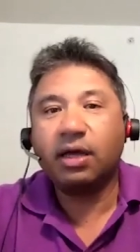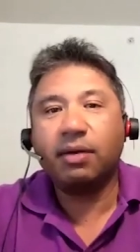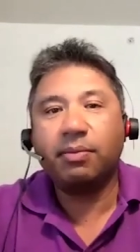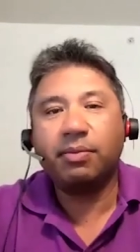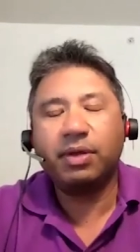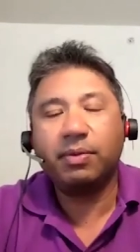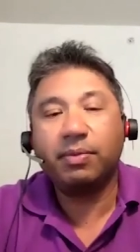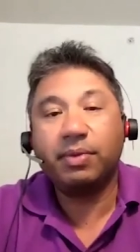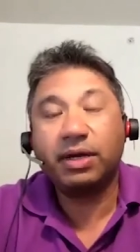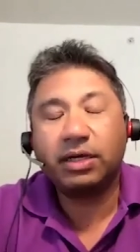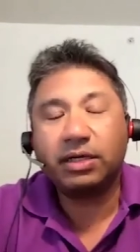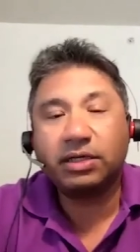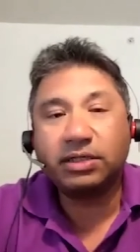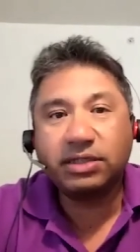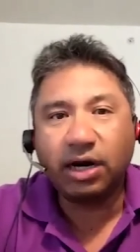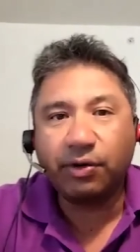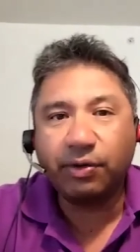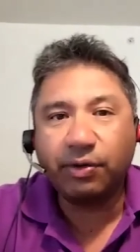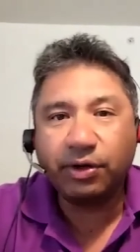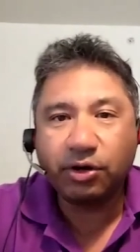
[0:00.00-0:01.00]

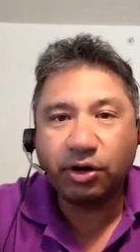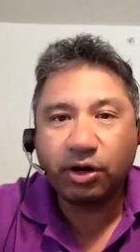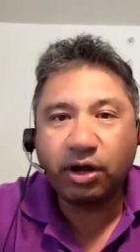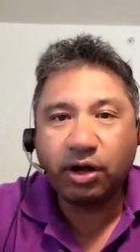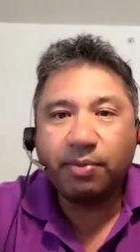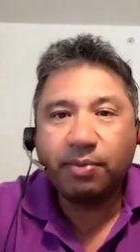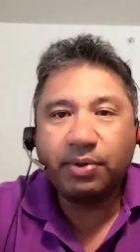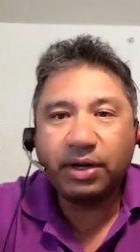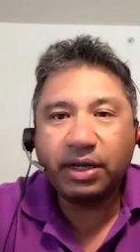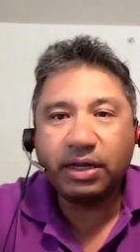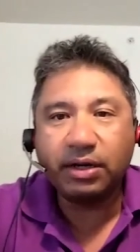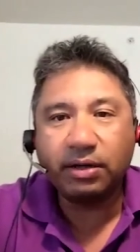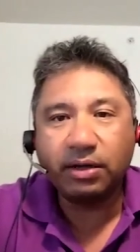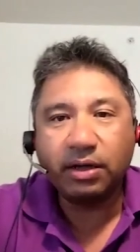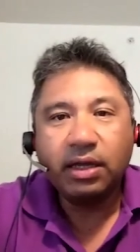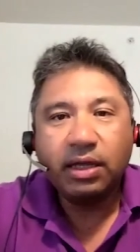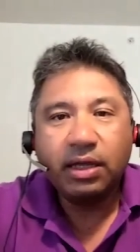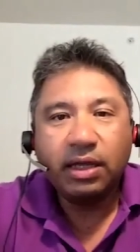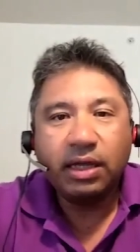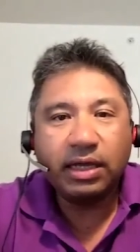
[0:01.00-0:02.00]
to your company in
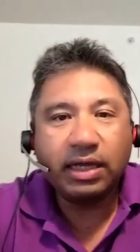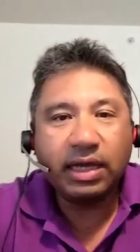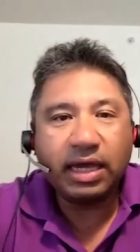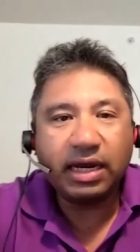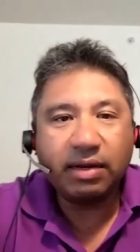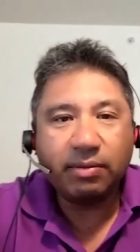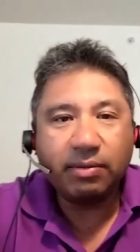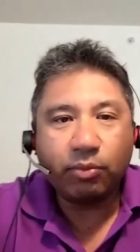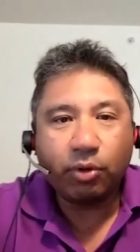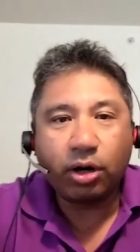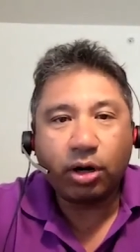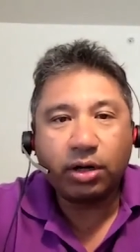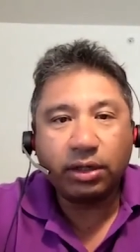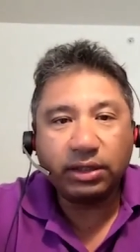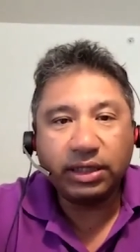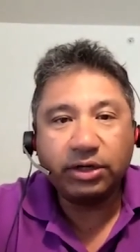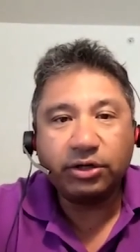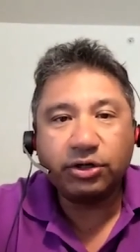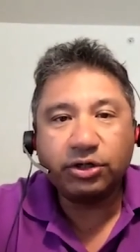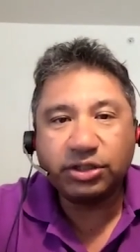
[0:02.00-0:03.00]
gaining market
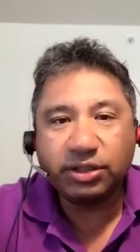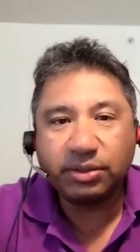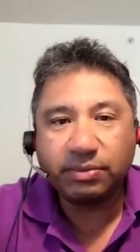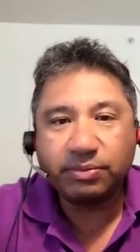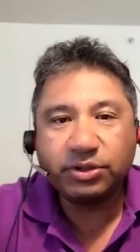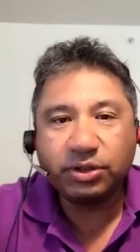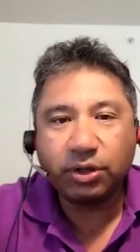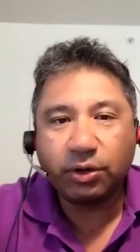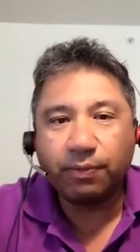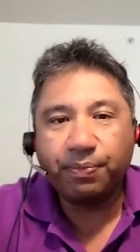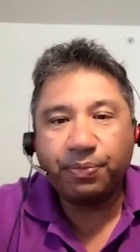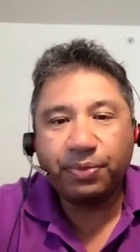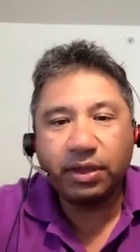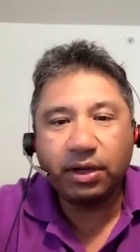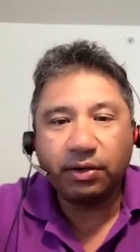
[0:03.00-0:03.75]
leadership. So,